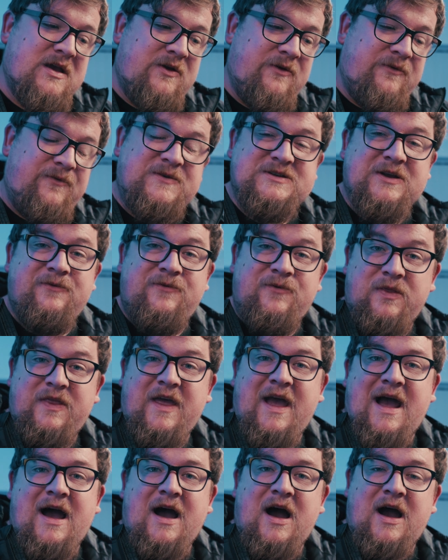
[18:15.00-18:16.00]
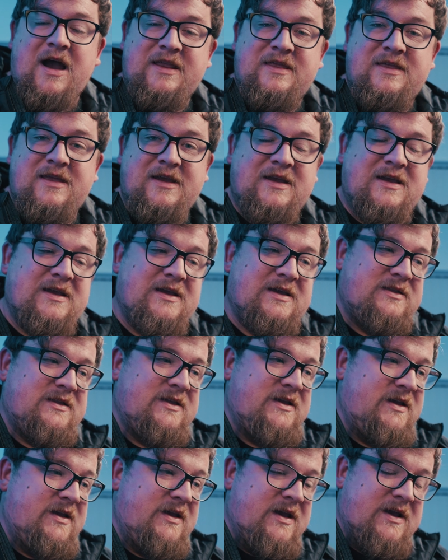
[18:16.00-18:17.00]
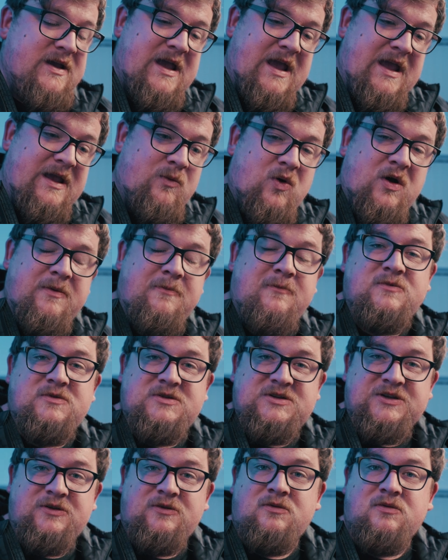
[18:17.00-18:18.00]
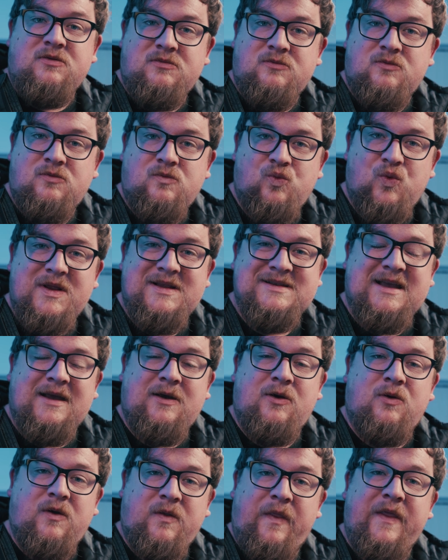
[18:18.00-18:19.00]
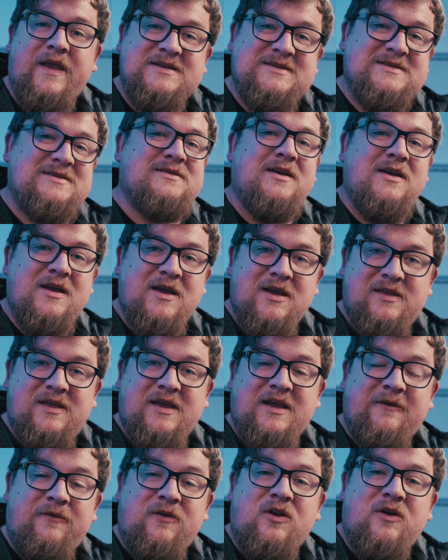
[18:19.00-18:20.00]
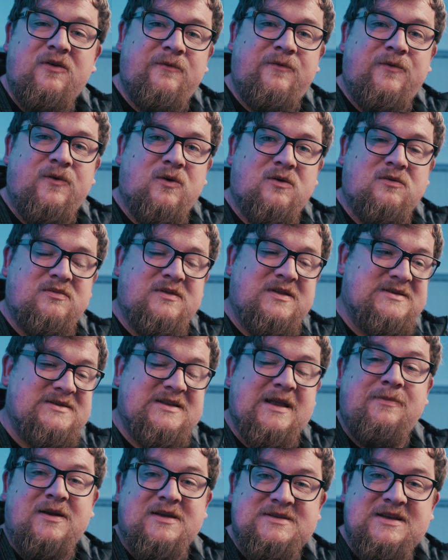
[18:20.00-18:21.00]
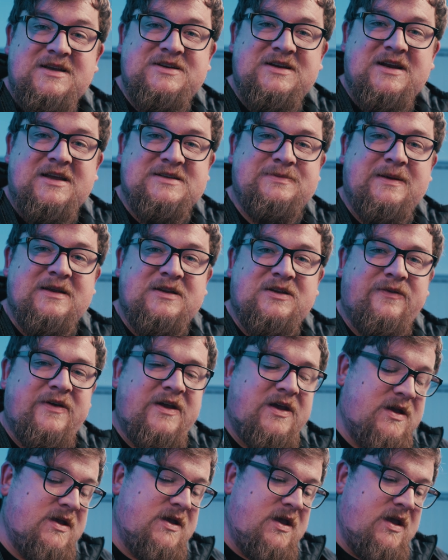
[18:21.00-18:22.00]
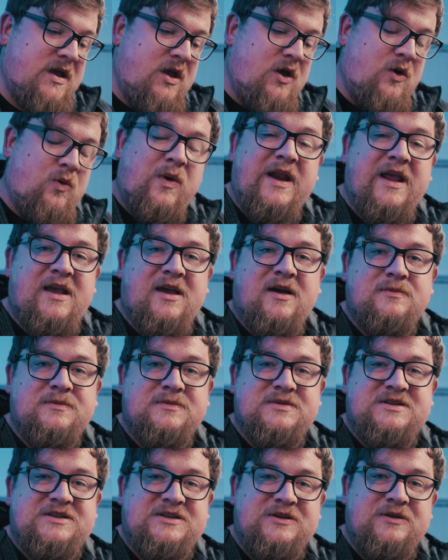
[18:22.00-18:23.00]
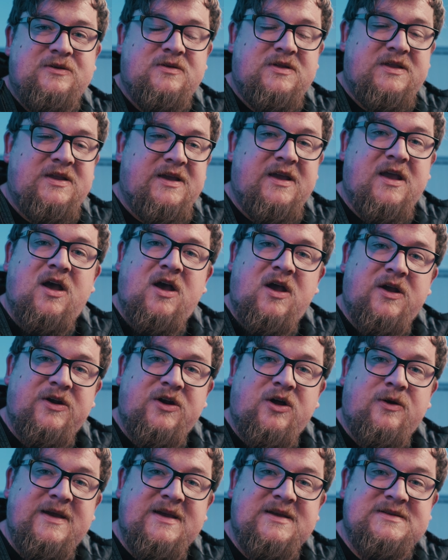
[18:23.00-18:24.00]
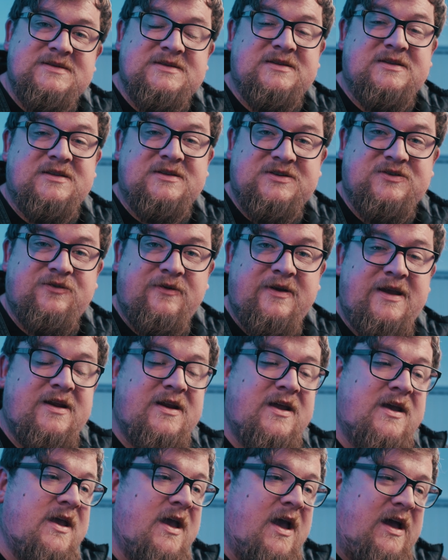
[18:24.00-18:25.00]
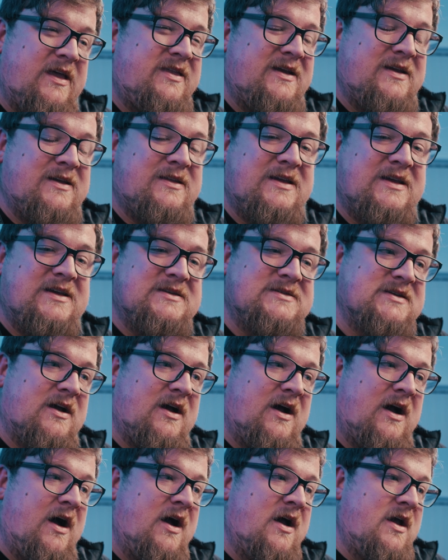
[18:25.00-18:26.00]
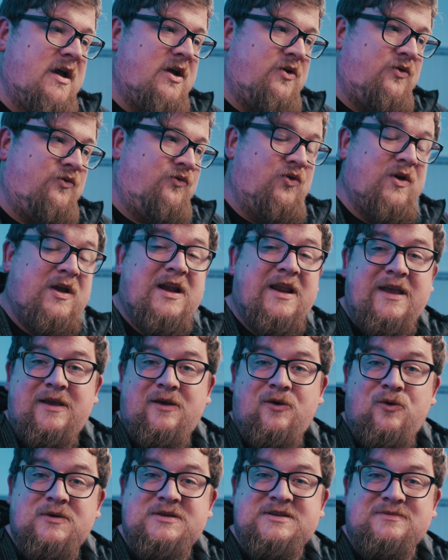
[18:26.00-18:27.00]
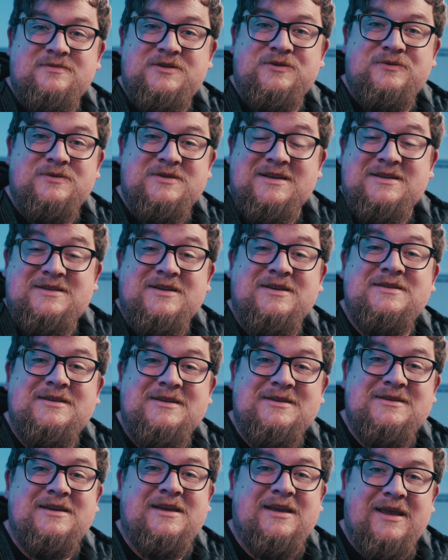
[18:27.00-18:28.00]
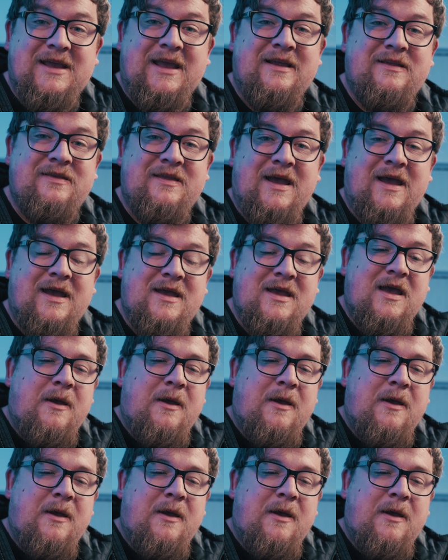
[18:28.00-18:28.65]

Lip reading: So for that, I think the A1 II wins out on this thing if you're looking for the stabilisation aspect of it. When it comes to the ergonomics and the screen, I think these are really awesome tools, and it's nice to see in there.